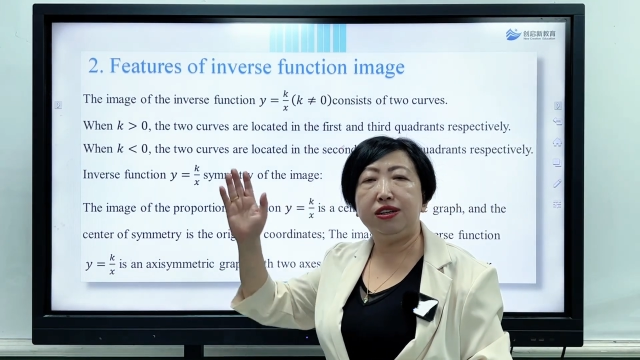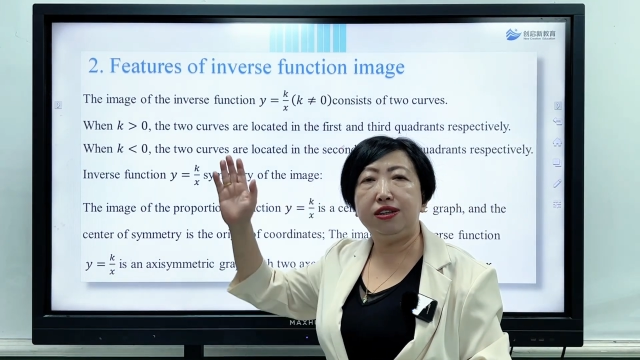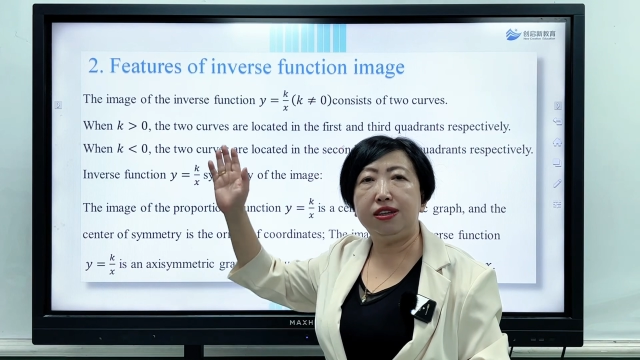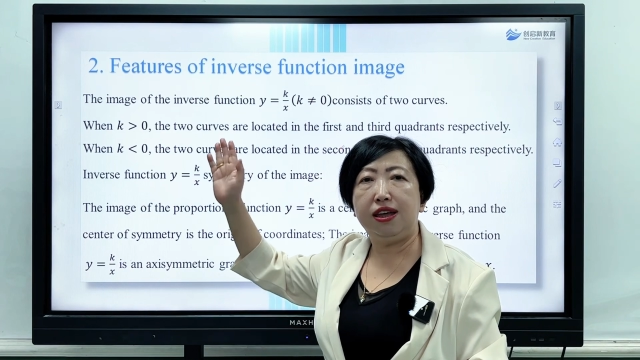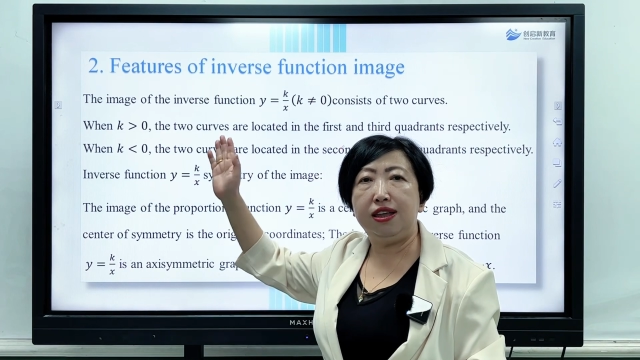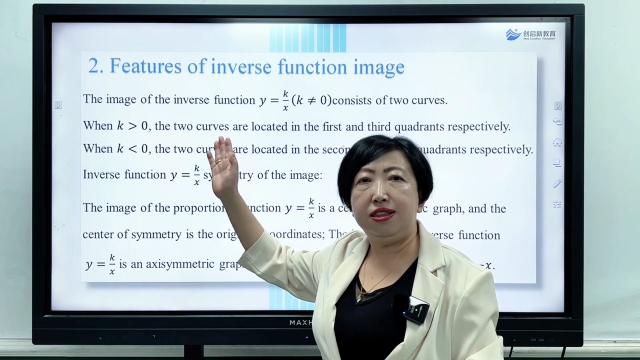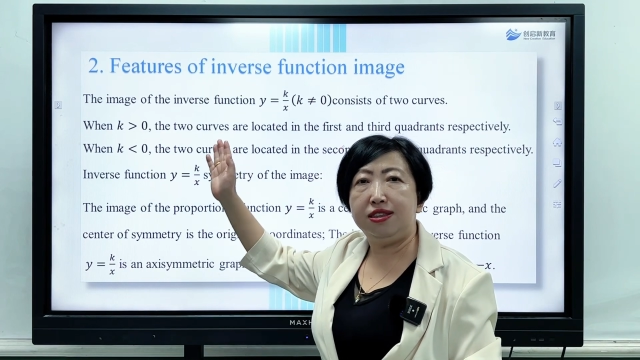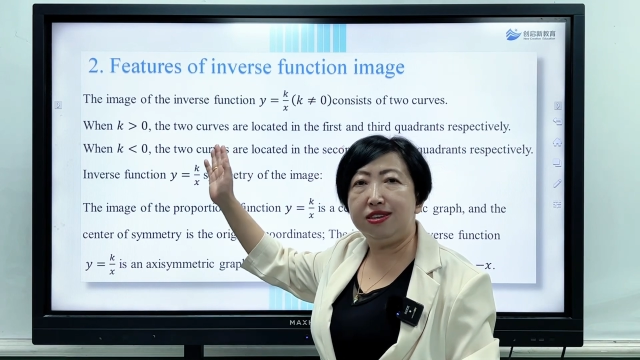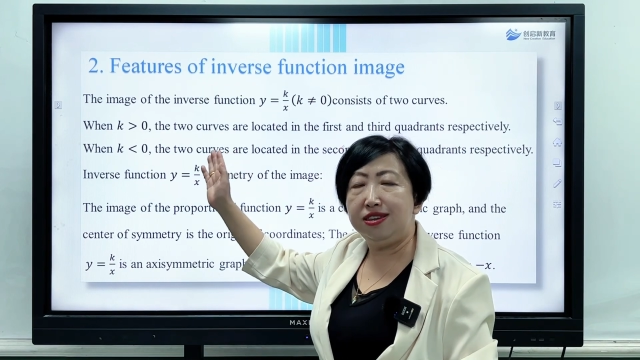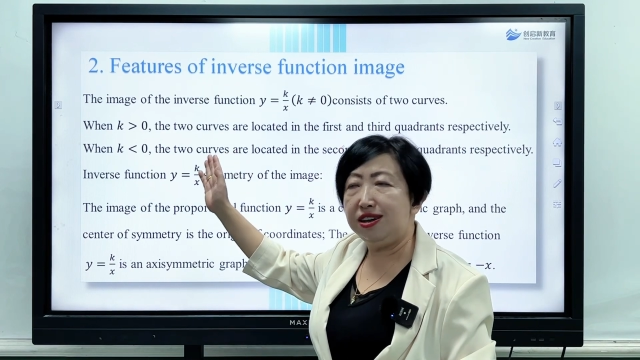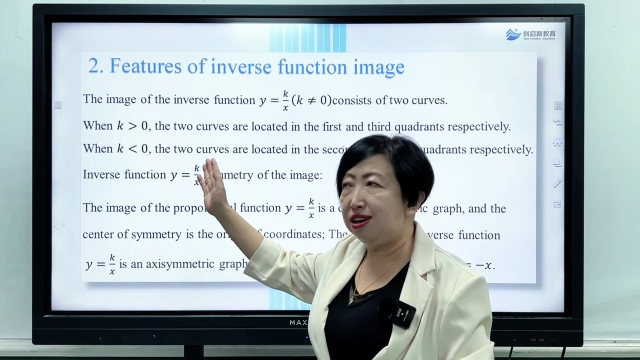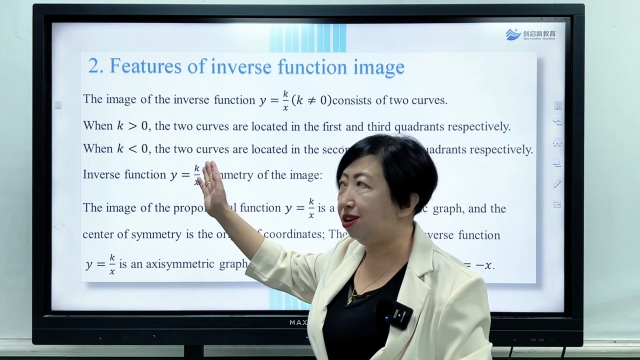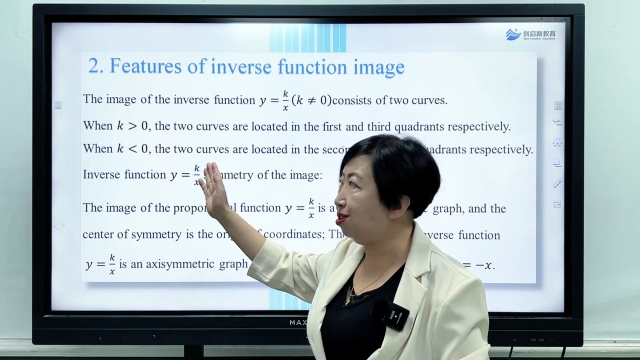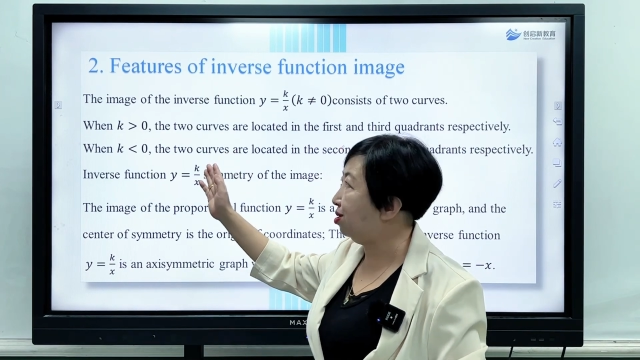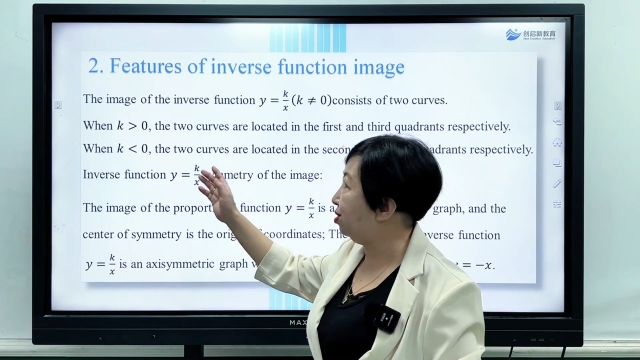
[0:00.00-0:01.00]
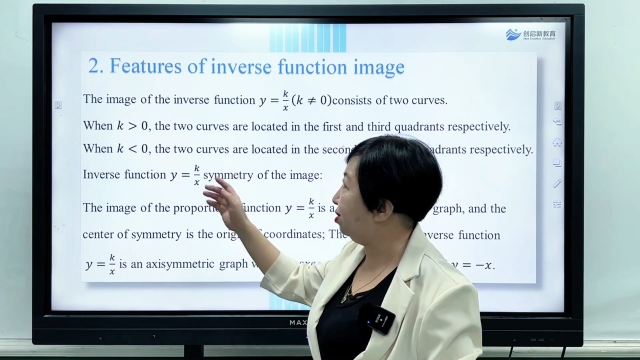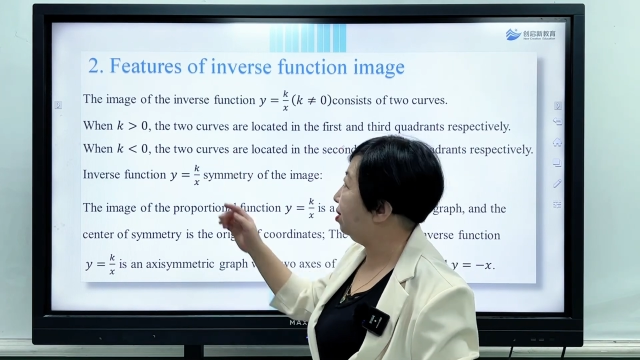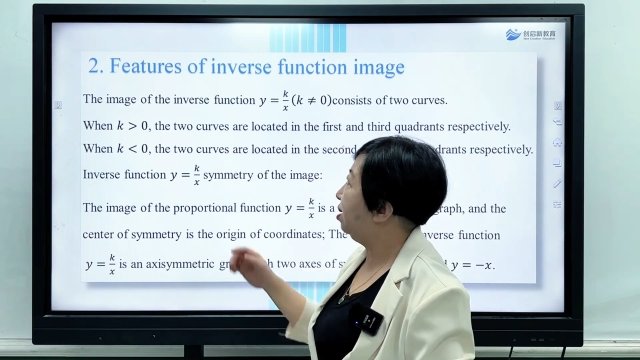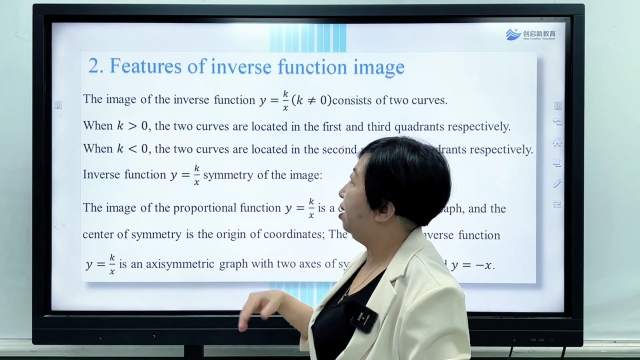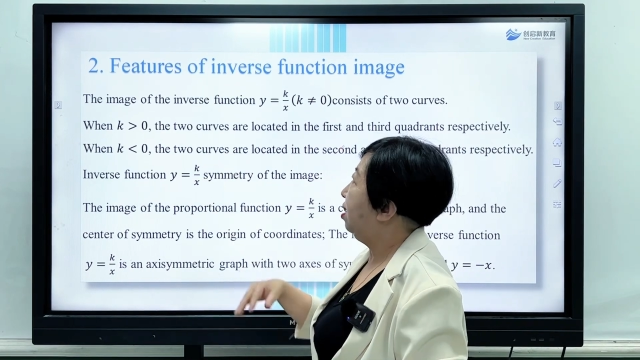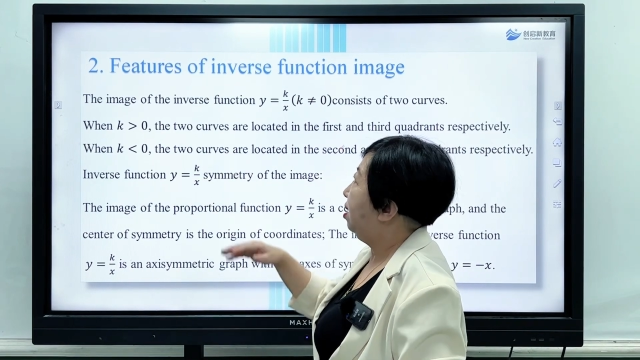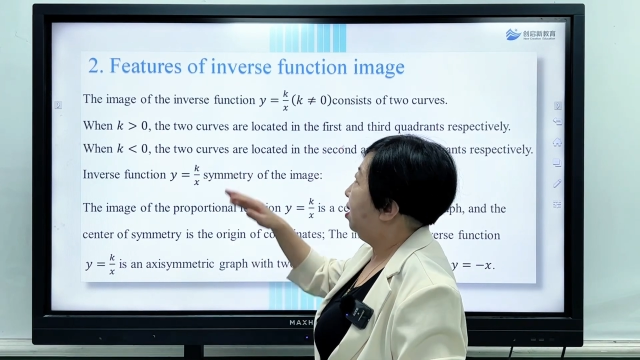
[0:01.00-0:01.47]
than 0,
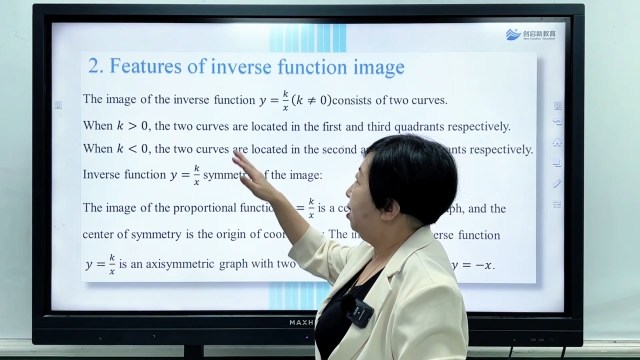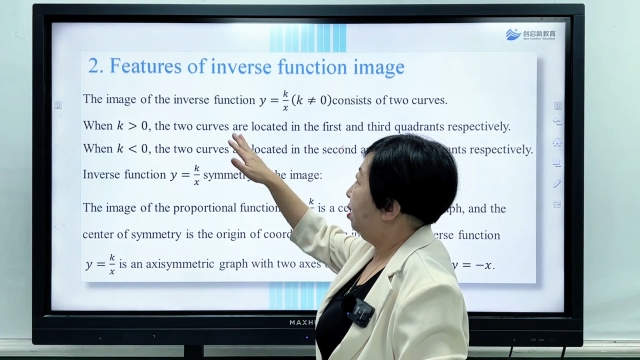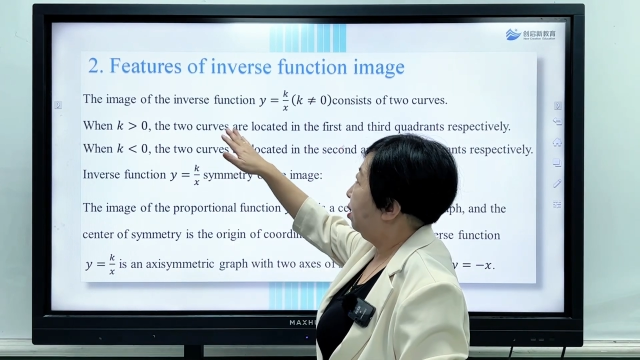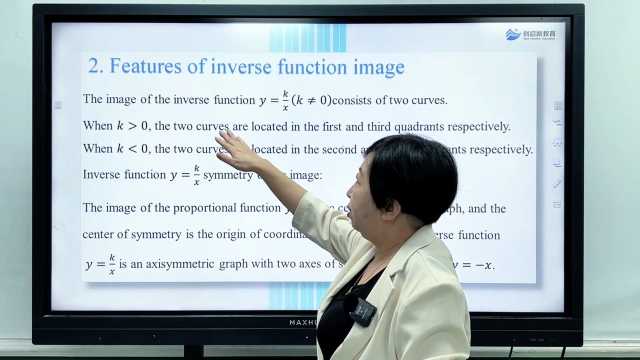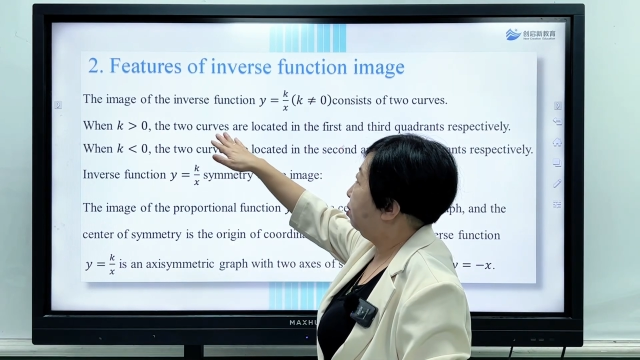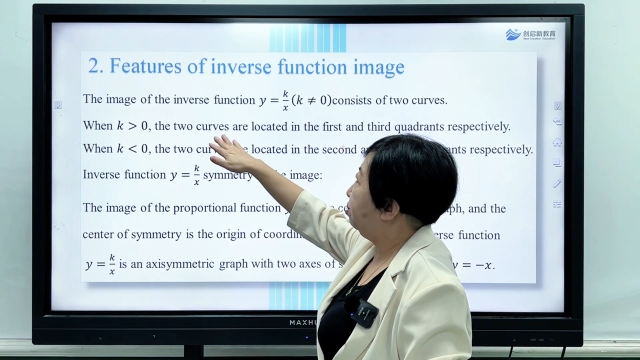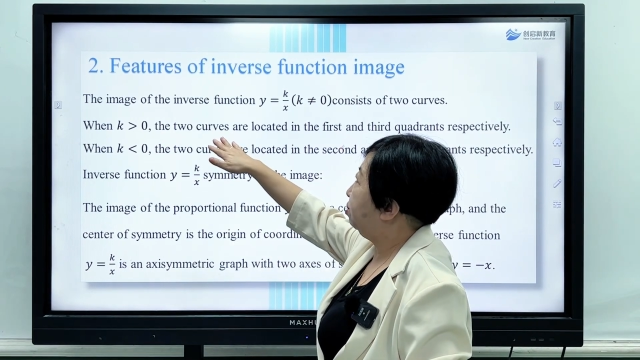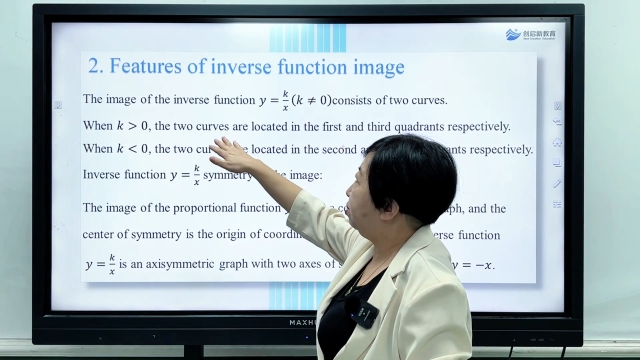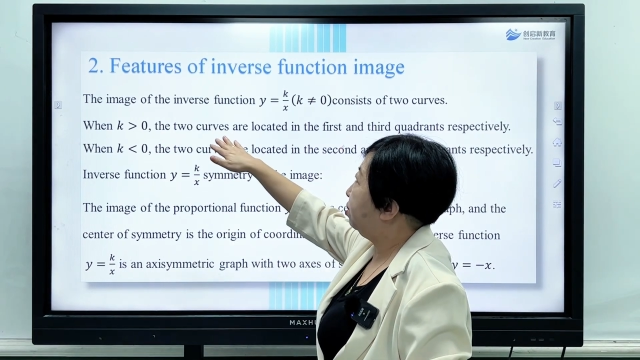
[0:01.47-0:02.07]
2